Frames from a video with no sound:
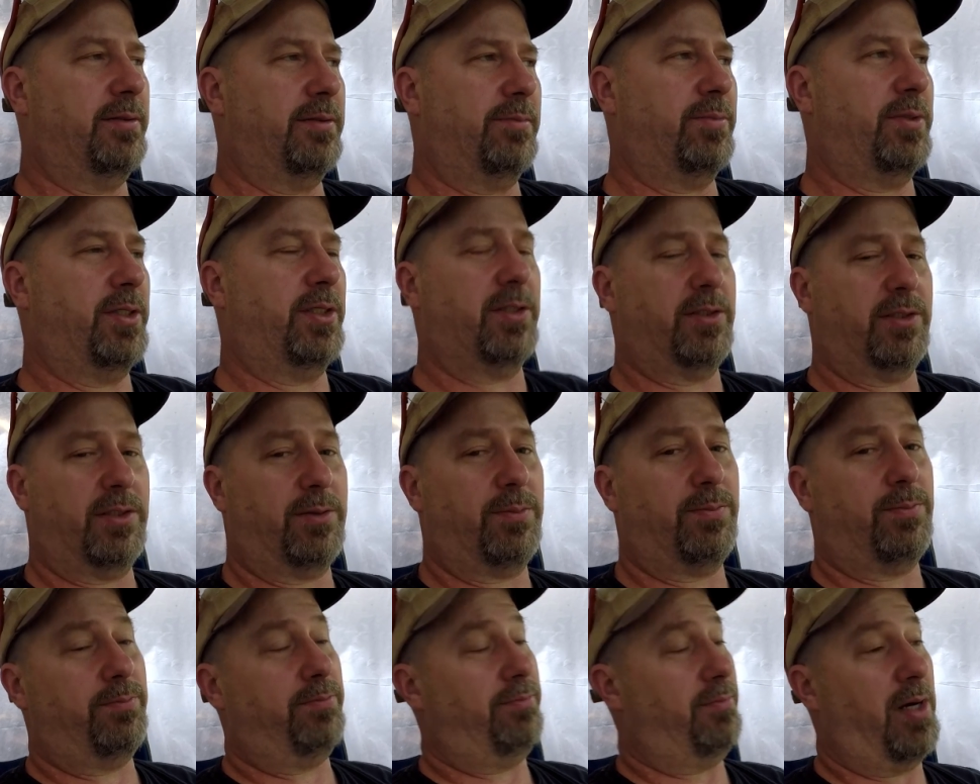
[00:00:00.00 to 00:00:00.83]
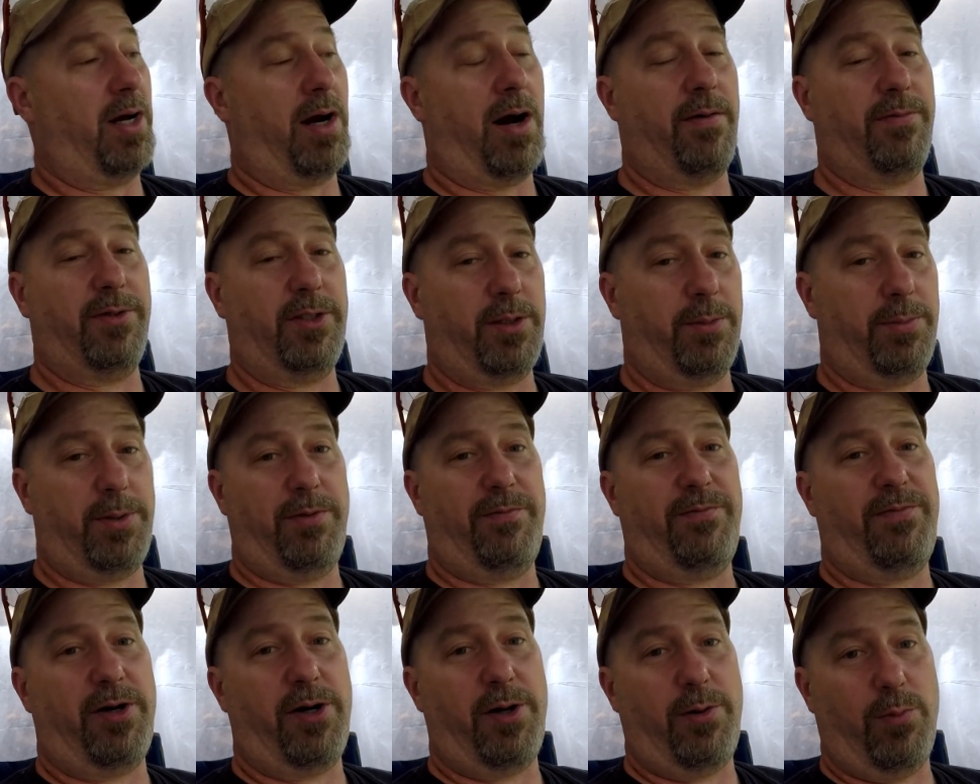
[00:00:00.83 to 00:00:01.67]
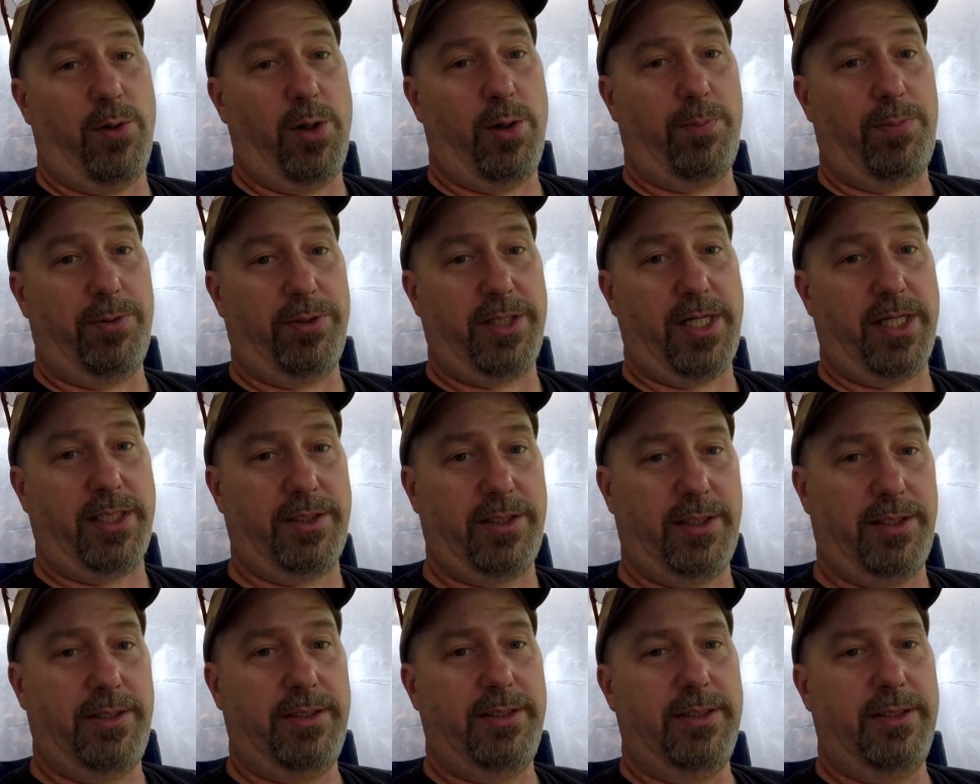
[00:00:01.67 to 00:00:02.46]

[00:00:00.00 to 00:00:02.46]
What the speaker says: because it's obviously been very well protected.